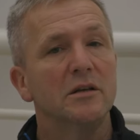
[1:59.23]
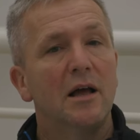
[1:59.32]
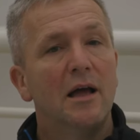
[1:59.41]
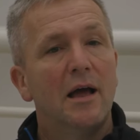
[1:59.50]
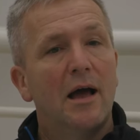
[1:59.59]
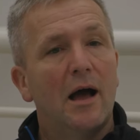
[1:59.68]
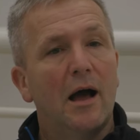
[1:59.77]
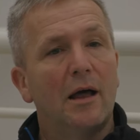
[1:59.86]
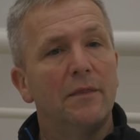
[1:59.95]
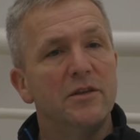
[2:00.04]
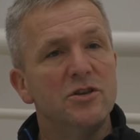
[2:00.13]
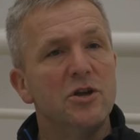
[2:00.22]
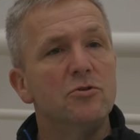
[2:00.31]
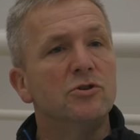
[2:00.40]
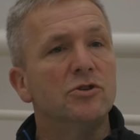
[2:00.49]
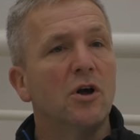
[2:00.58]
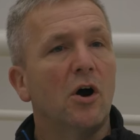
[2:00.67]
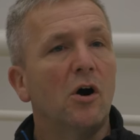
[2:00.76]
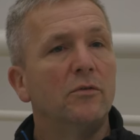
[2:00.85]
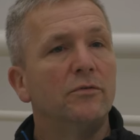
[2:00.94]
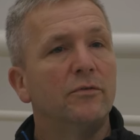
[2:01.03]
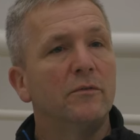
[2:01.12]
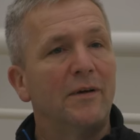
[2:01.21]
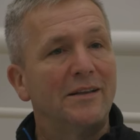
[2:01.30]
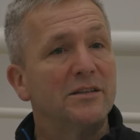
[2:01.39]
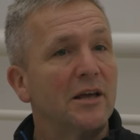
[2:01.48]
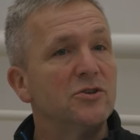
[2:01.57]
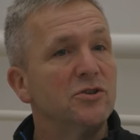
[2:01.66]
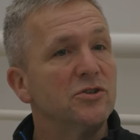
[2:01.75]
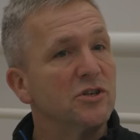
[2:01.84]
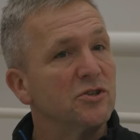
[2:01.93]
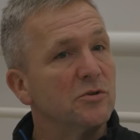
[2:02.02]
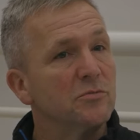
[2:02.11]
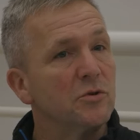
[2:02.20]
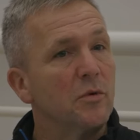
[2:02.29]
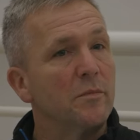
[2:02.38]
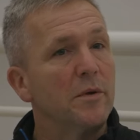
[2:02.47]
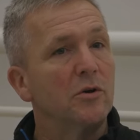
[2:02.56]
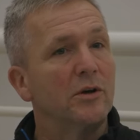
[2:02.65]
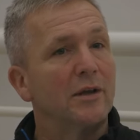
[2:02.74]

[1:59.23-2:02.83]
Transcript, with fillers: And the use of ventilation systems that we've been